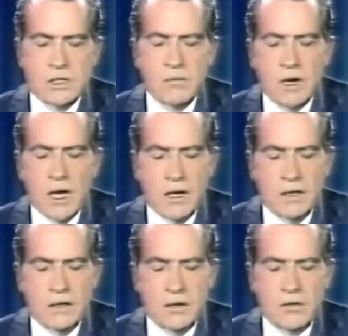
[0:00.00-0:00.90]
closely
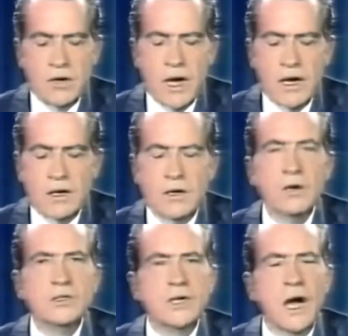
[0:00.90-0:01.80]
related to
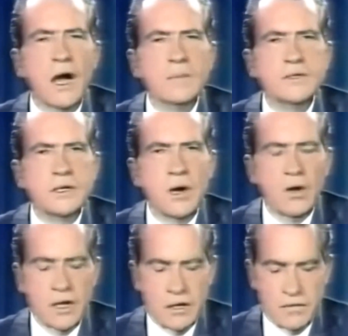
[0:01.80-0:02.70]
creating new jobs and
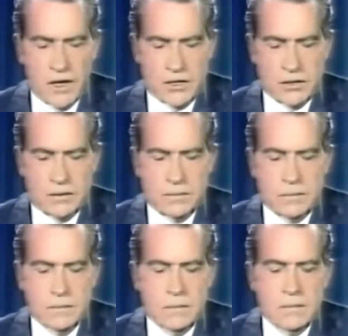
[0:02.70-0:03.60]
halting inflation.
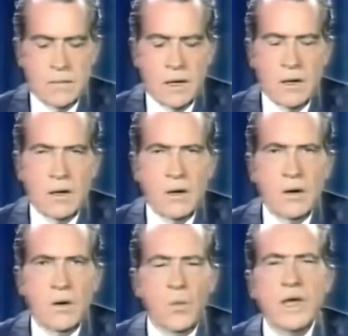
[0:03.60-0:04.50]

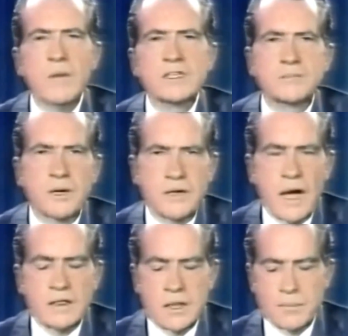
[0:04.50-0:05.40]
We must
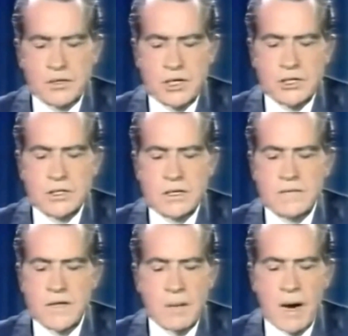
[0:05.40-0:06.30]
protect the
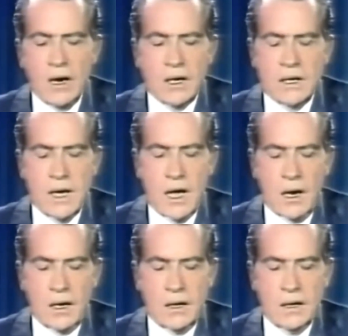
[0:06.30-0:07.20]
position of the American
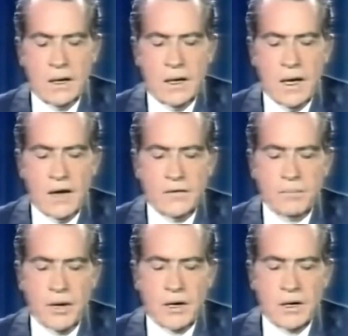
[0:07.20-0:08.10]
dollar
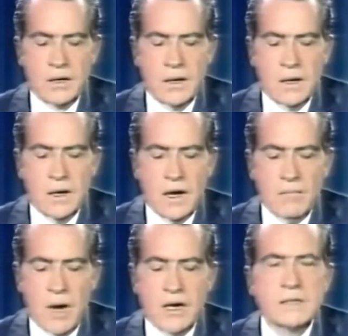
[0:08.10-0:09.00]
as a pillar
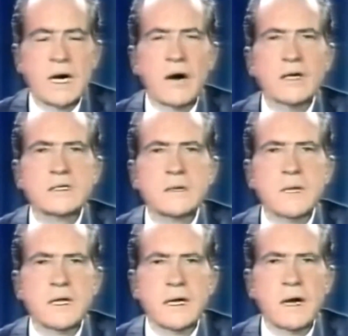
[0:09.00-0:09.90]
of monetary
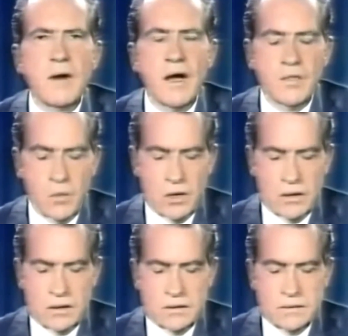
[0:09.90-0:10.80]
stability around the
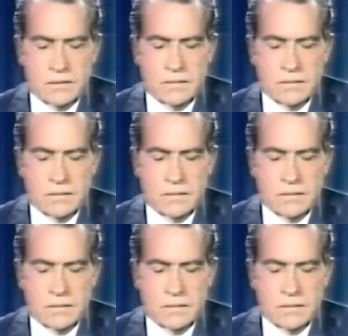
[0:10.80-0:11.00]
world.